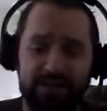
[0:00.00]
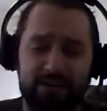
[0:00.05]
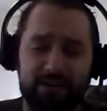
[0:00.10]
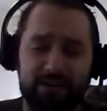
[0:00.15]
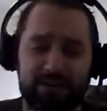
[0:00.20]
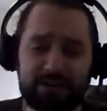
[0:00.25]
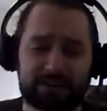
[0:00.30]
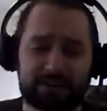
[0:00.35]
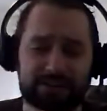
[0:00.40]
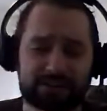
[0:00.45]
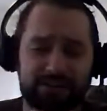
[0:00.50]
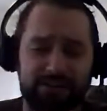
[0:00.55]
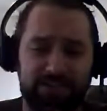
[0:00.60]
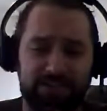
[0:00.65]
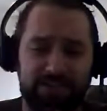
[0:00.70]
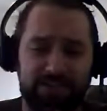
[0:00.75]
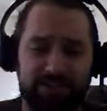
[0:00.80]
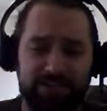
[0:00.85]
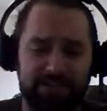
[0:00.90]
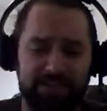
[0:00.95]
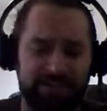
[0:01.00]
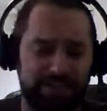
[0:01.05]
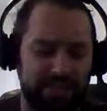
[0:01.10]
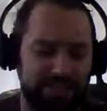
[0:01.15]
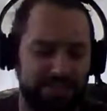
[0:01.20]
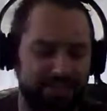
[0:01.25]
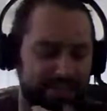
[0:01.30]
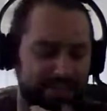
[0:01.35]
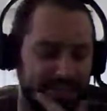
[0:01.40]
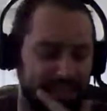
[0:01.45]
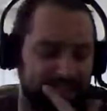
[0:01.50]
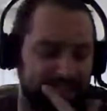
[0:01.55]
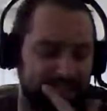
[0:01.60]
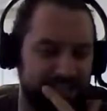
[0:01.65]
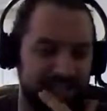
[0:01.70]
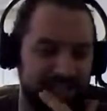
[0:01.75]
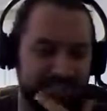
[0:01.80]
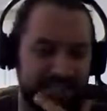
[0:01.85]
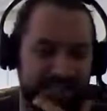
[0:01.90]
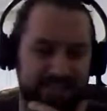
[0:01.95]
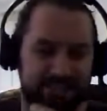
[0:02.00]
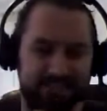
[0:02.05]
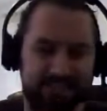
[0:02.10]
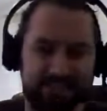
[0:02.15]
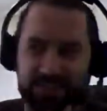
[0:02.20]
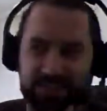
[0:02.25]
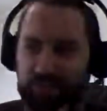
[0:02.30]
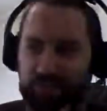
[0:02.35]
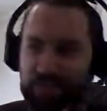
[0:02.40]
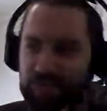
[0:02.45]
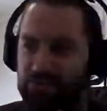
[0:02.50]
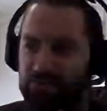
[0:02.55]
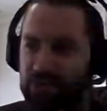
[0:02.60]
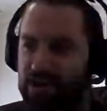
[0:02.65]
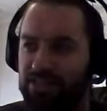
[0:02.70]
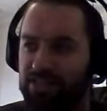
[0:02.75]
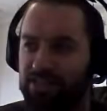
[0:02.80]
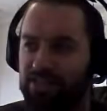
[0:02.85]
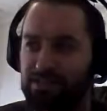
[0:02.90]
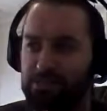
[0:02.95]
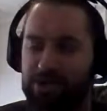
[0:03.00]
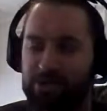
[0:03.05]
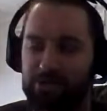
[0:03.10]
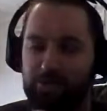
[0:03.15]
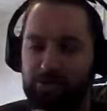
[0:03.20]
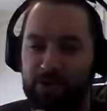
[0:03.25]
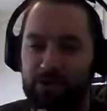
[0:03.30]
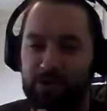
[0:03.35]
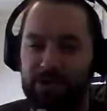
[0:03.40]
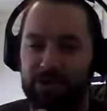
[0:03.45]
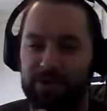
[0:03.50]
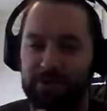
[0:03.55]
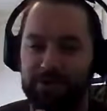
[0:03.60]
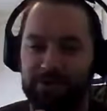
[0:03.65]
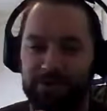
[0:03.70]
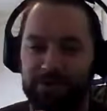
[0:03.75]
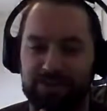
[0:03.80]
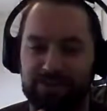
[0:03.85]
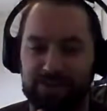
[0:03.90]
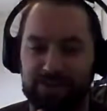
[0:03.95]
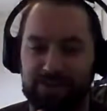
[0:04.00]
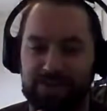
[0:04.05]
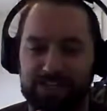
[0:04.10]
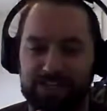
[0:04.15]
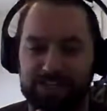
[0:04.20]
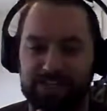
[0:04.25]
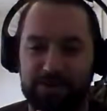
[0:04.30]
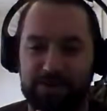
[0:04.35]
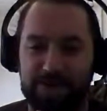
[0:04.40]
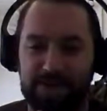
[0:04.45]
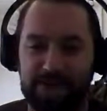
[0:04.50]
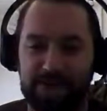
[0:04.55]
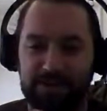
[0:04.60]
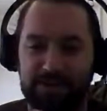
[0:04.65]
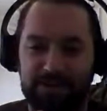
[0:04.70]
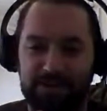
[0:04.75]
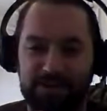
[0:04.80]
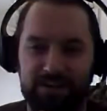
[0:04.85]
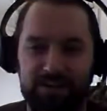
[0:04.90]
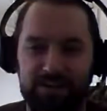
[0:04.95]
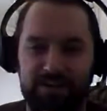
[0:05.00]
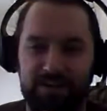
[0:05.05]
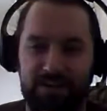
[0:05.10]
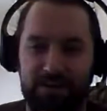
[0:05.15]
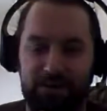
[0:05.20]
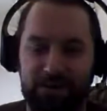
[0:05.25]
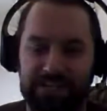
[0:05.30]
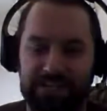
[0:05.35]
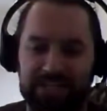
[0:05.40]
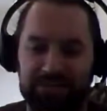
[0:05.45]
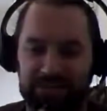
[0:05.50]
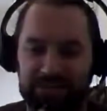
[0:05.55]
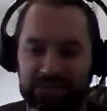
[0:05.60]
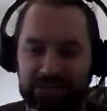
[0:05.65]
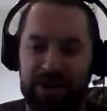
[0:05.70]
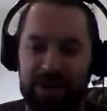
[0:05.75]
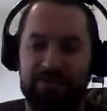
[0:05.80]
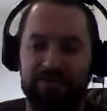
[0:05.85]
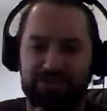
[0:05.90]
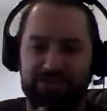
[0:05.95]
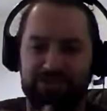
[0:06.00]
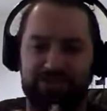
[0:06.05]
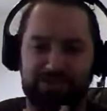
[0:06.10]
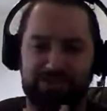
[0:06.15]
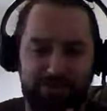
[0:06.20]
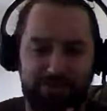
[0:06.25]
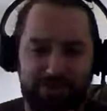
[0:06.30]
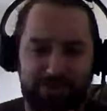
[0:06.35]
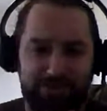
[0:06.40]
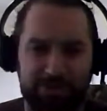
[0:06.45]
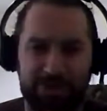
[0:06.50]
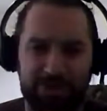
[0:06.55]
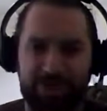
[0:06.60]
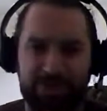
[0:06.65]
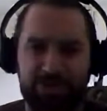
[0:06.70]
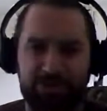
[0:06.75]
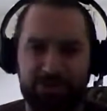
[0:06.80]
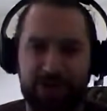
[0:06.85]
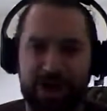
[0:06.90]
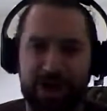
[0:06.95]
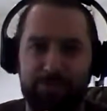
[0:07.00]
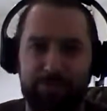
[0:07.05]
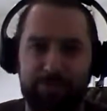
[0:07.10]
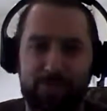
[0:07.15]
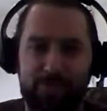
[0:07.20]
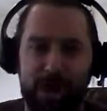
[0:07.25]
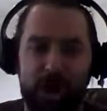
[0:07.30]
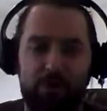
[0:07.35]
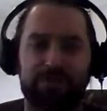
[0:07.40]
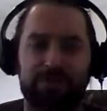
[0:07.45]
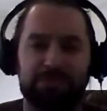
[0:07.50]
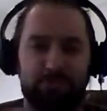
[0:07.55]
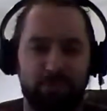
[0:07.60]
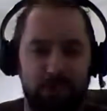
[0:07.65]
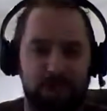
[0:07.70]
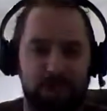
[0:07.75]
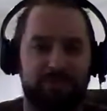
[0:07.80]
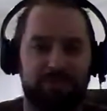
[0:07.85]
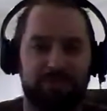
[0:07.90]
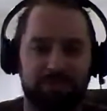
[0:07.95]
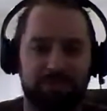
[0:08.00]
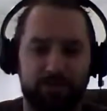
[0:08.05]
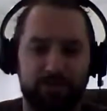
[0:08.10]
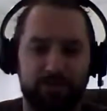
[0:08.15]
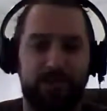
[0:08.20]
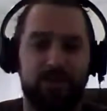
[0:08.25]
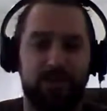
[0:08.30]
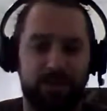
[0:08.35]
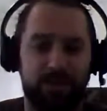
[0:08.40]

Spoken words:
You know, it certainly is, and that's part of what I love about what we do here is we get to we get to surround ourselves with people like you, Rob, who help us break through,